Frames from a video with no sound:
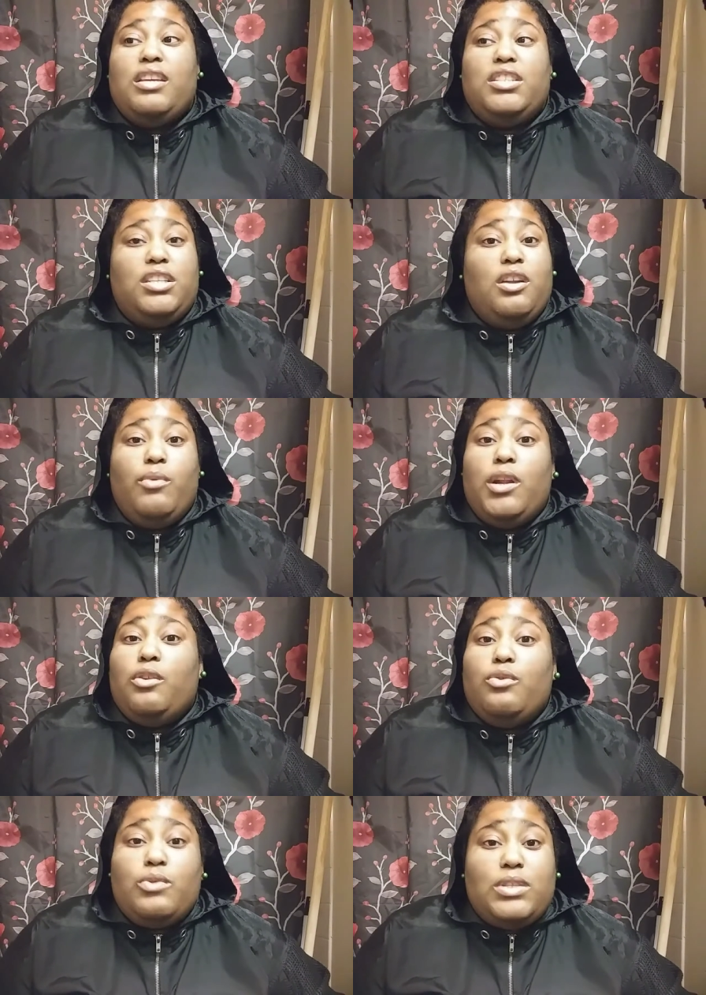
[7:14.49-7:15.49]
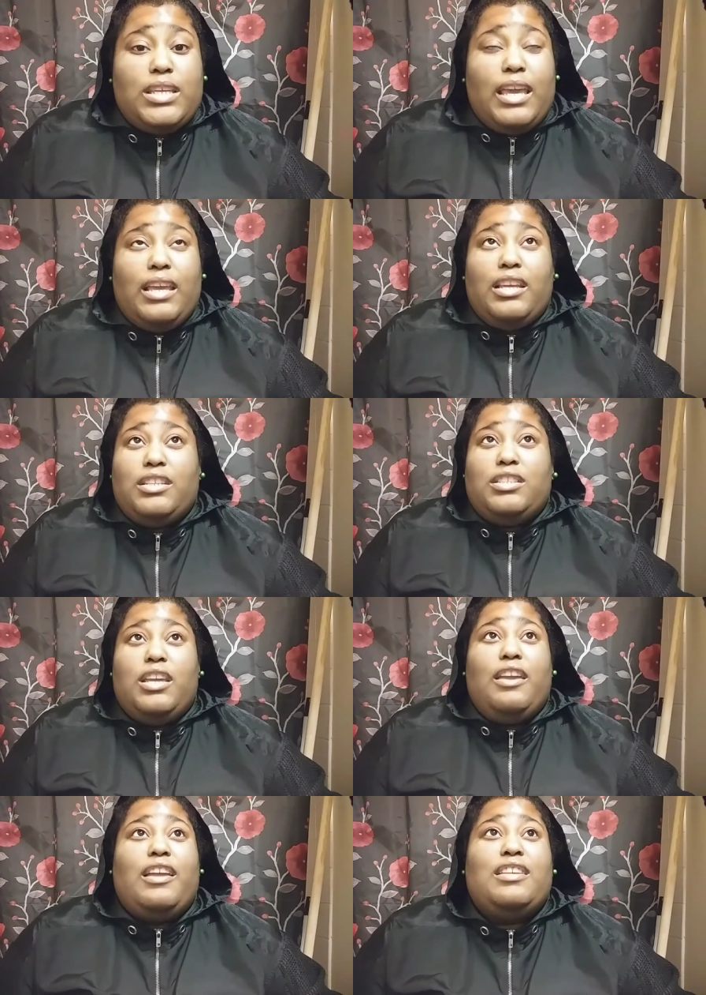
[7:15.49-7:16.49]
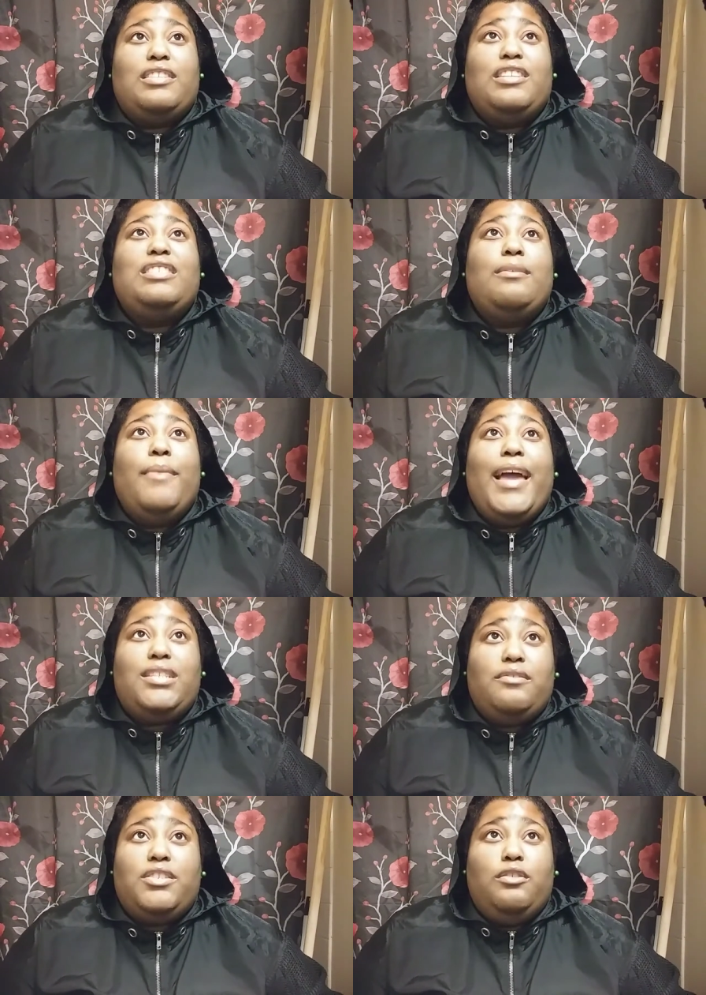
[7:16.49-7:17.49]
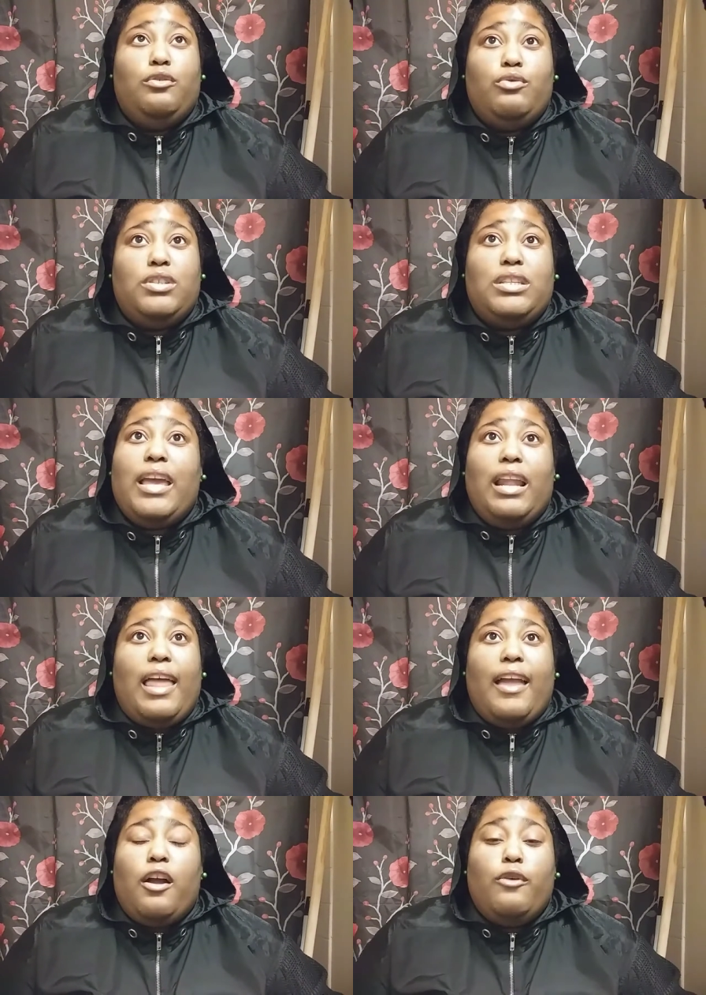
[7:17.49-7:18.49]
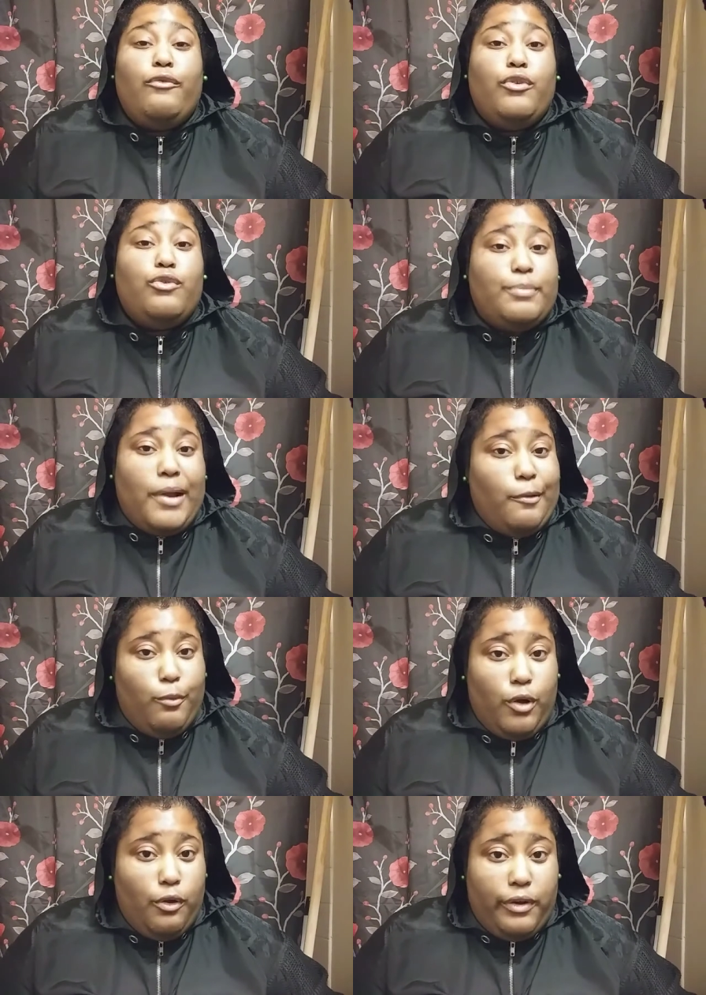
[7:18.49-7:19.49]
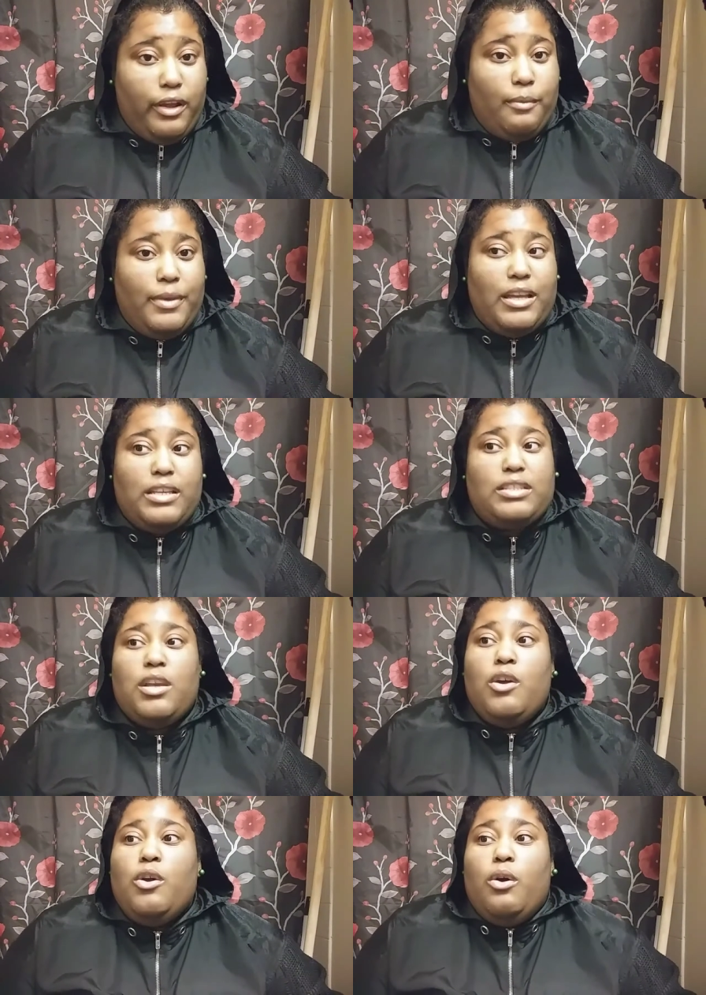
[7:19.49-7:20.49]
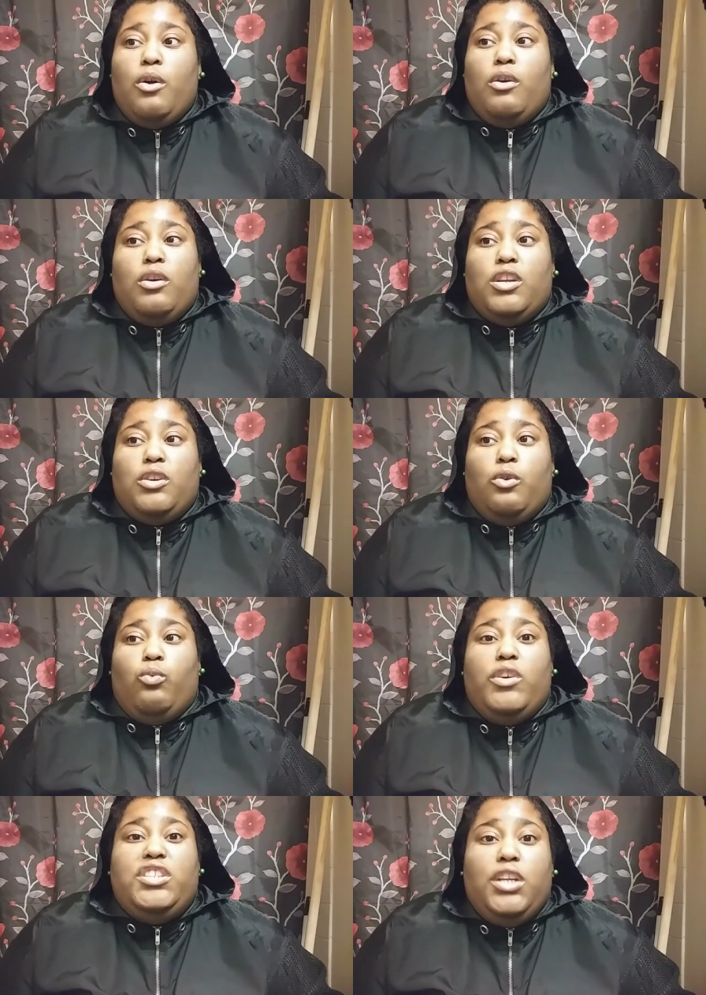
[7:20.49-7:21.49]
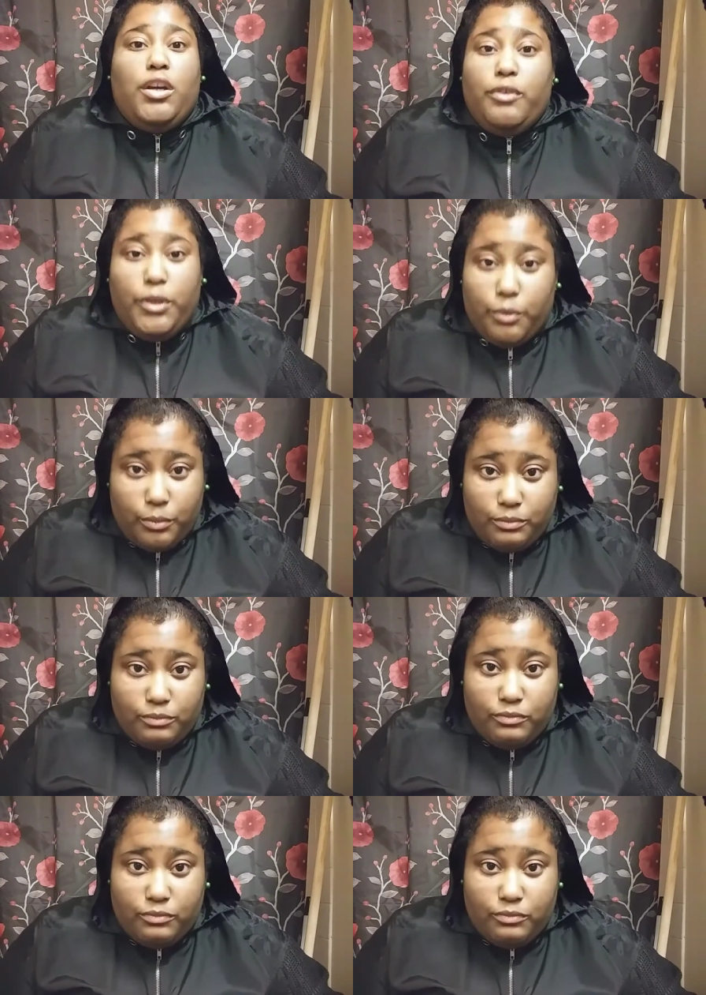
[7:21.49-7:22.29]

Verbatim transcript: she don't want to lose Tae and shit. Cause just imagine if she lose Tae, like her views probably will go down because what's she gonna do?